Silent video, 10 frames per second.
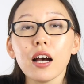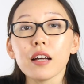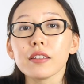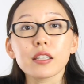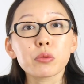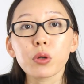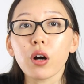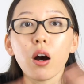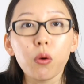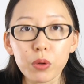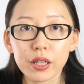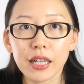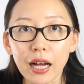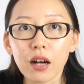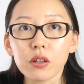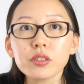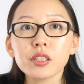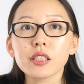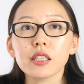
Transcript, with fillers: Uh, it will all work out.